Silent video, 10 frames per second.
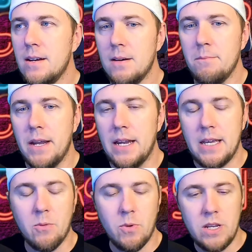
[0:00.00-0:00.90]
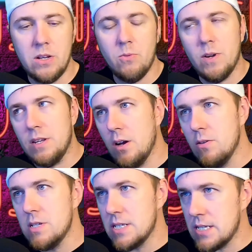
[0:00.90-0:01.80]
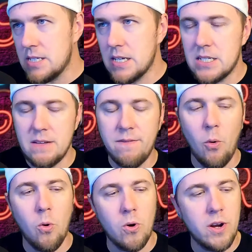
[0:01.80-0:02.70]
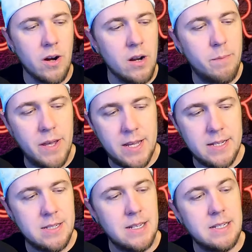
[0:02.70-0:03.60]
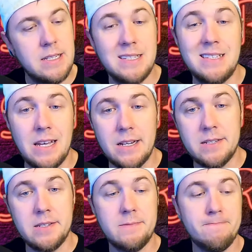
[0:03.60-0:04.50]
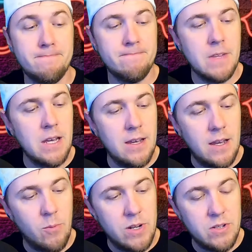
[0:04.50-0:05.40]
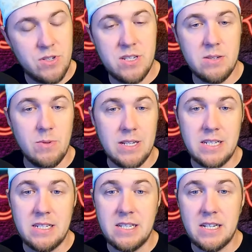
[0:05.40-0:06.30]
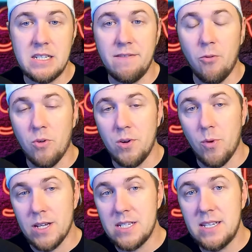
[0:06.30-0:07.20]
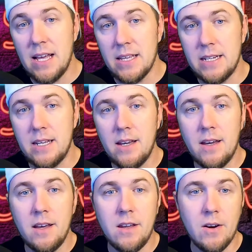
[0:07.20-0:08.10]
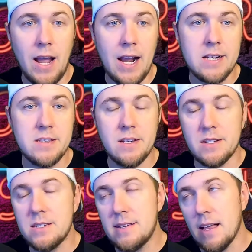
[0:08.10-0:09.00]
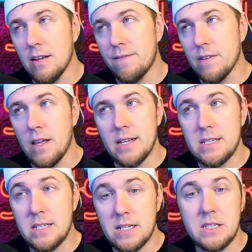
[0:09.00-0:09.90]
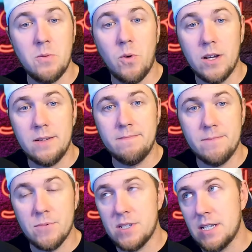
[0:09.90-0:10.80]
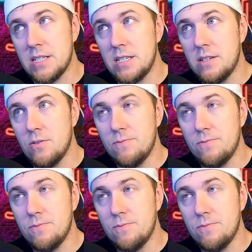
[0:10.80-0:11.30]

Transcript: meaning when you when Doge is at sixty-four, you're going to pay sixty-six, and when you when it's at sixty-four and you want to sell it, you're actually going to sell it for like sixty-one or sixty-two.